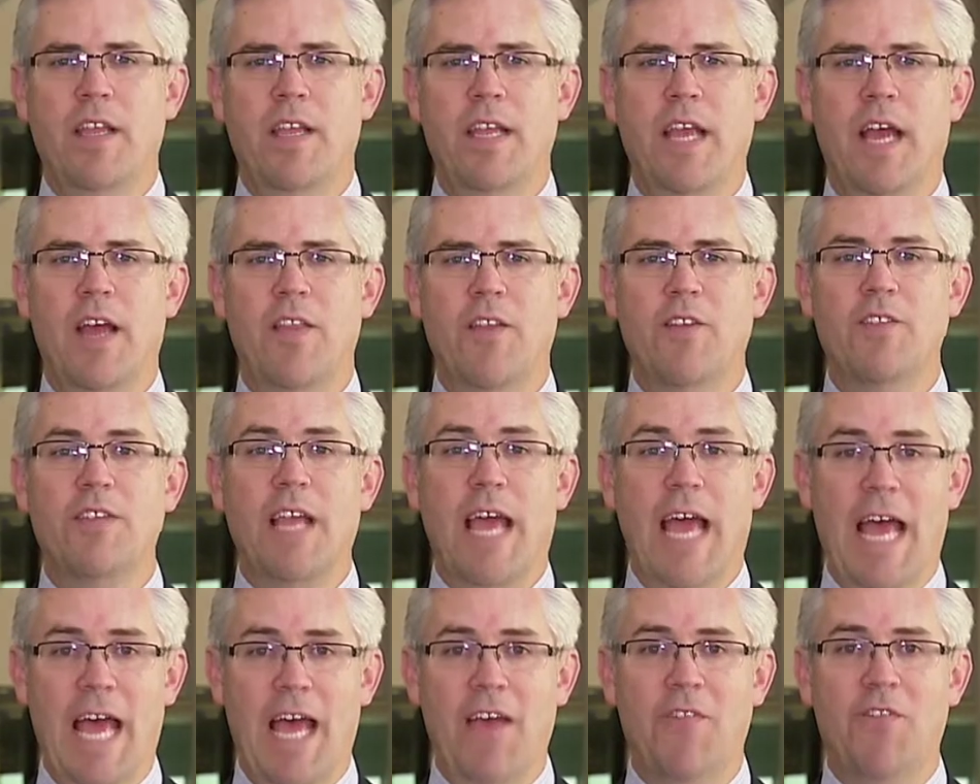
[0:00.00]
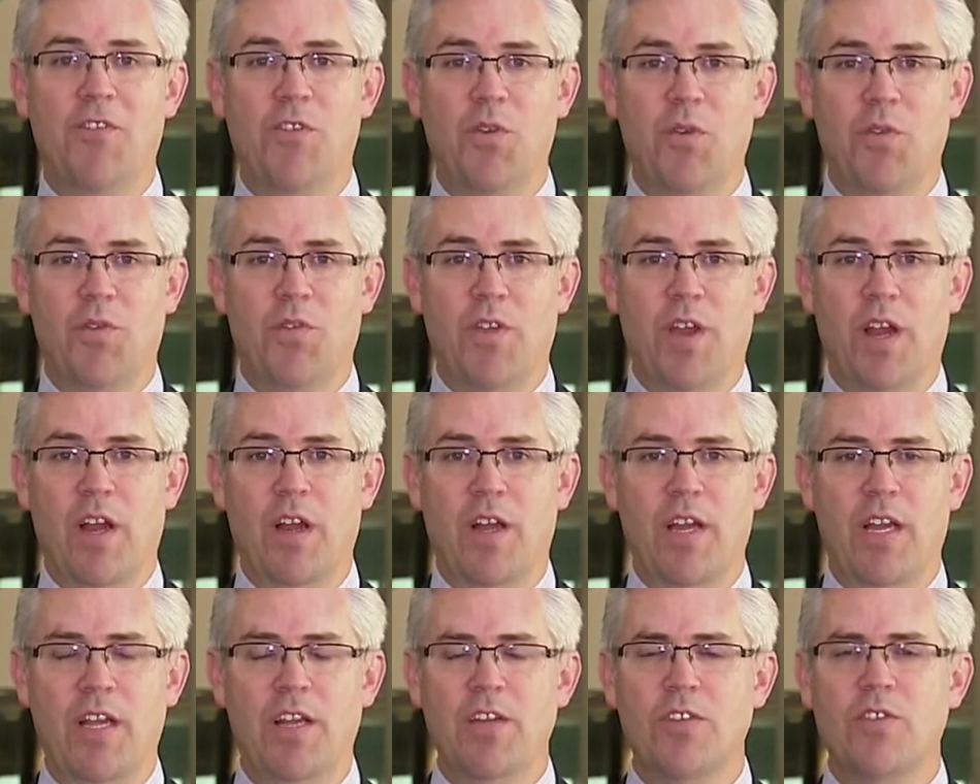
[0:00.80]
Yeah, there's a half-truth
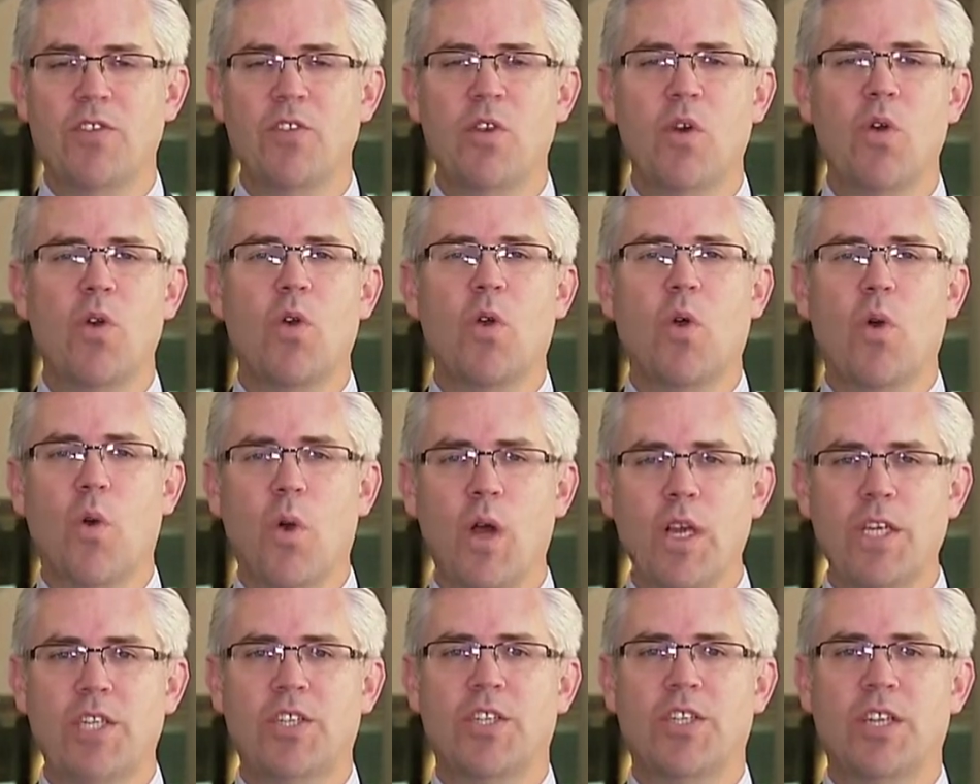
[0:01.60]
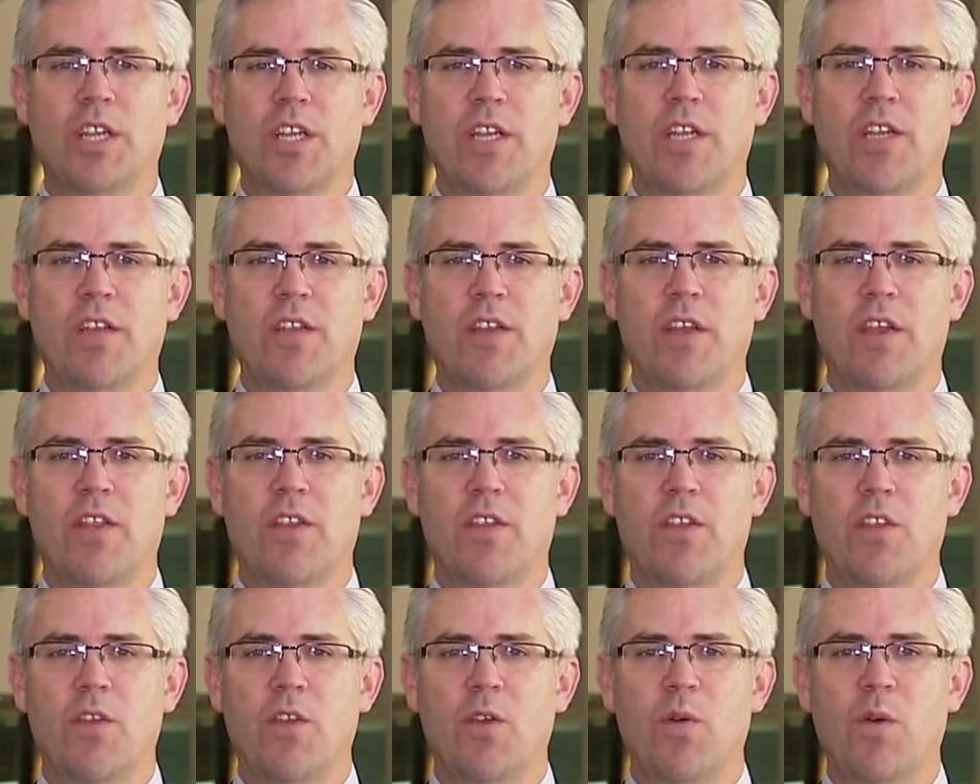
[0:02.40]
there. There's no question that
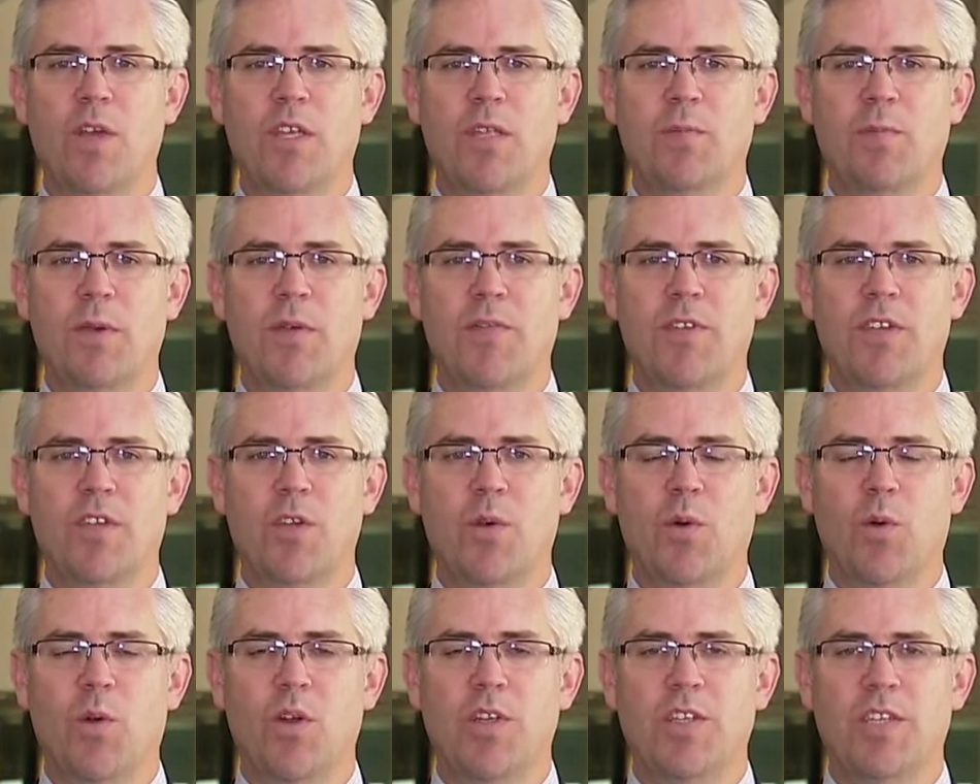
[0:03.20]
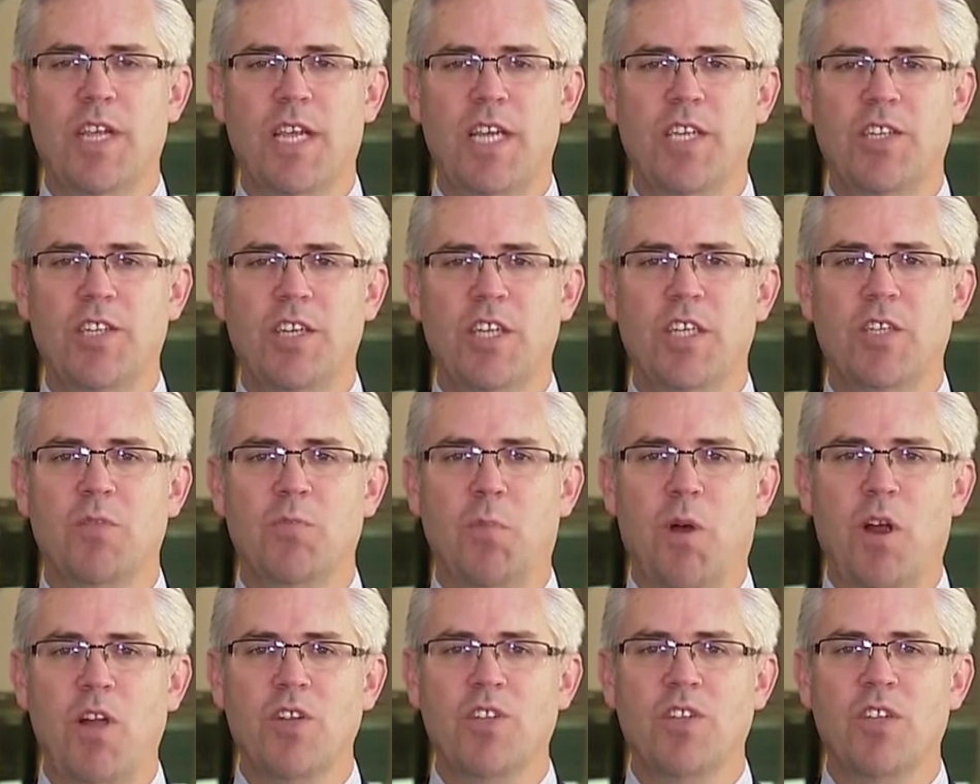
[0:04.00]
the US pivot towards Asia is
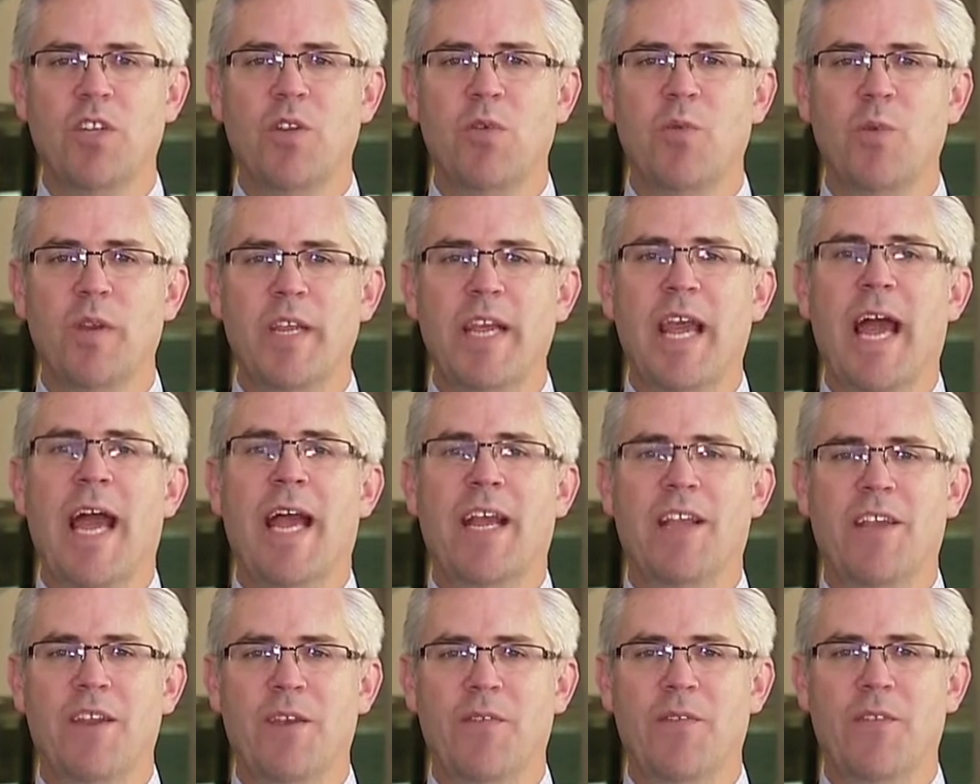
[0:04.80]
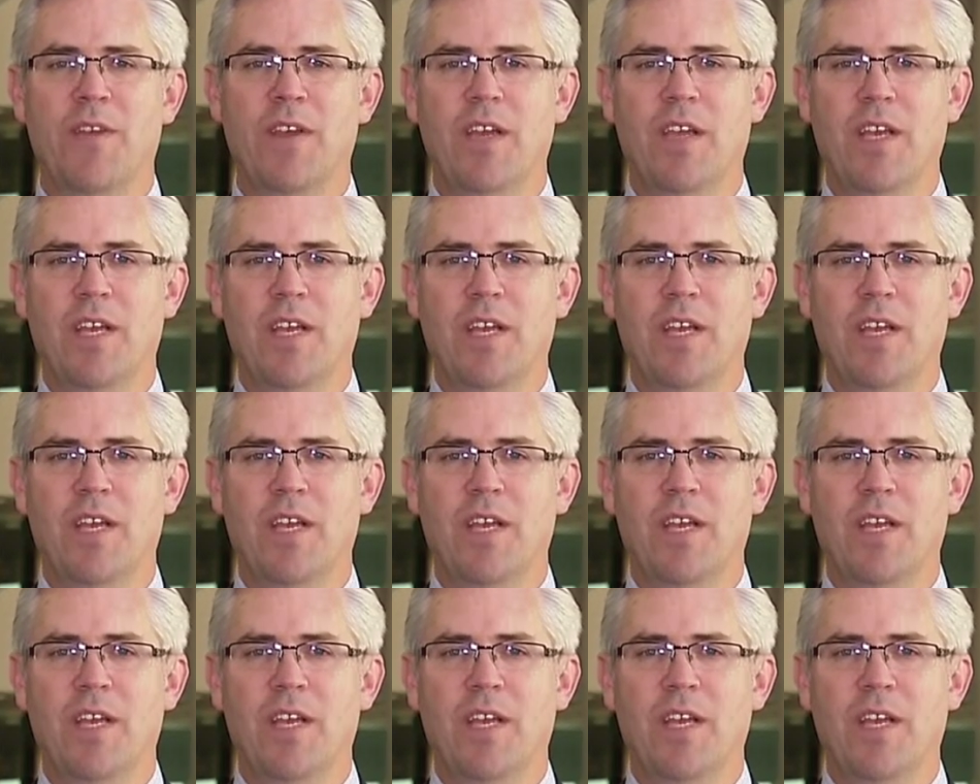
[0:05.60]
partially reactive.